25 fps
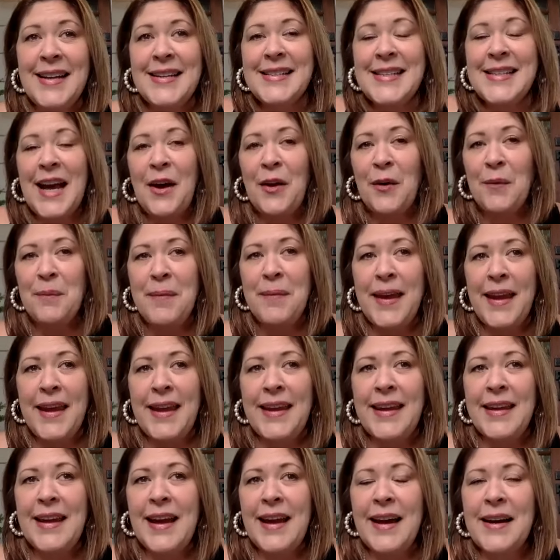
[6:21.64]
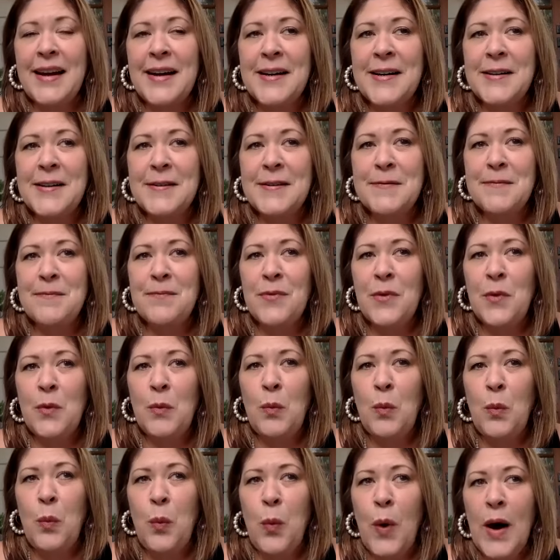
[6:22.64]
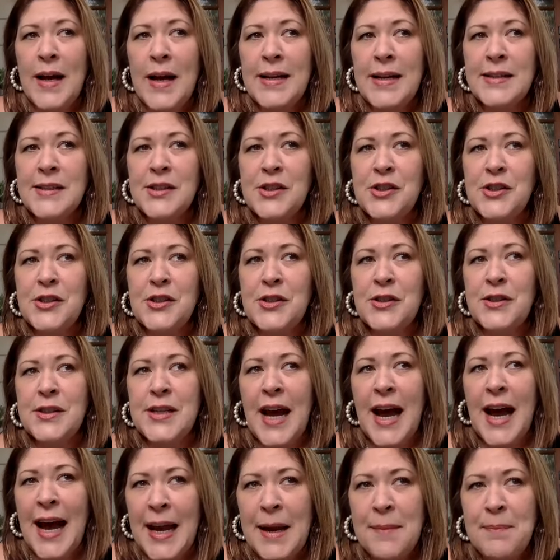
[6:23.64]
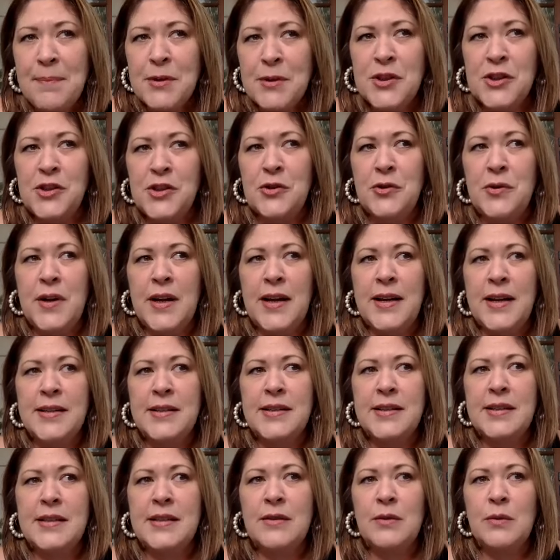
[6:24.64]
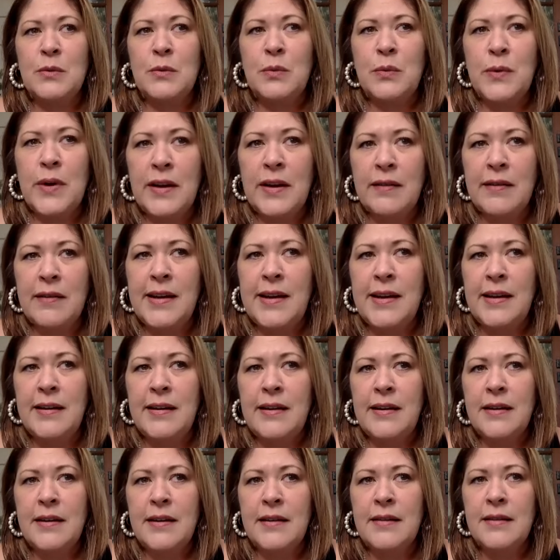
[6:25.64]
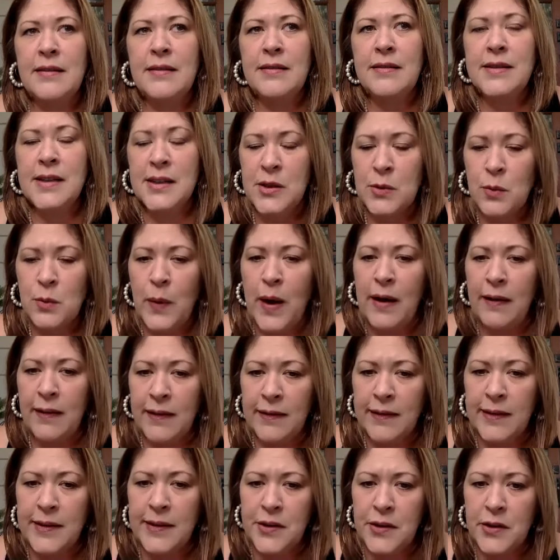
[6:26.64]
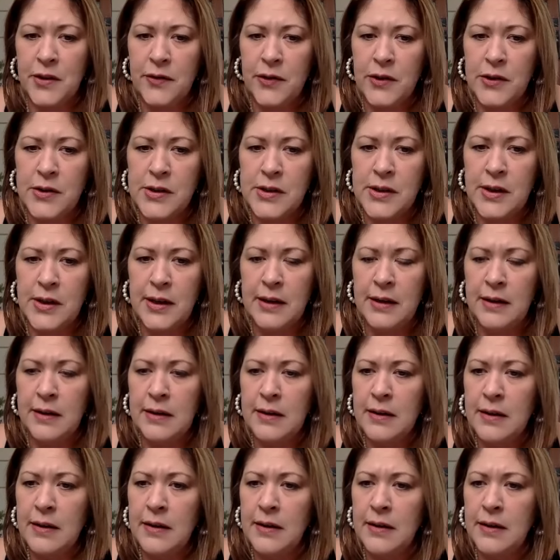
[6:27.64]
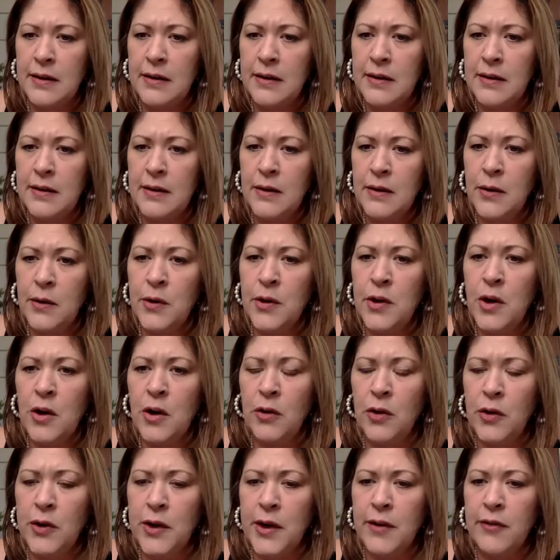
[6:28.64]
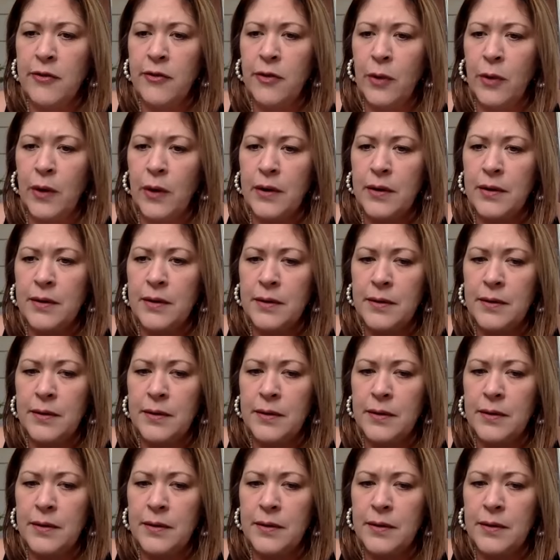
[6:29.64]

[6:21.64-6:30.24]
Tell me, what type of student really does well at Lynn University? Who are y'all looking for?